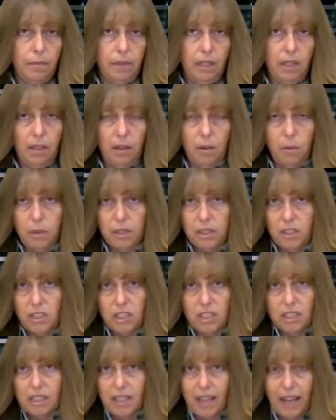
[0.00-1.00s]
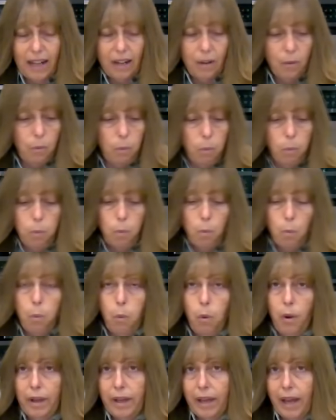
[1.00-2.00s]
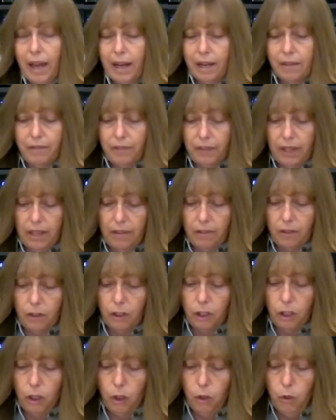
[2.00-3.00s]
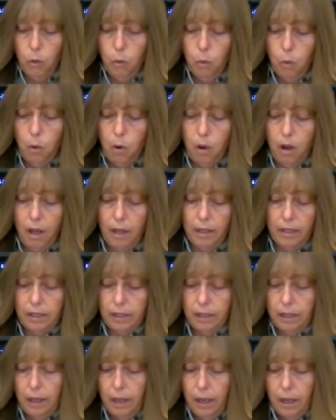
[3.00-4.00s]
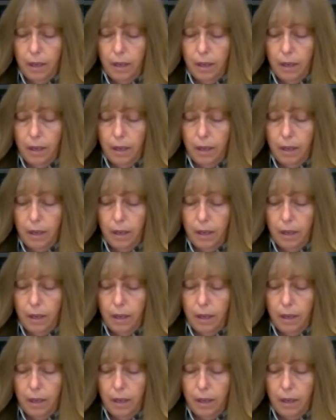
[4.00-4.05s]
You know, it's just kind of what kind of flavor you want,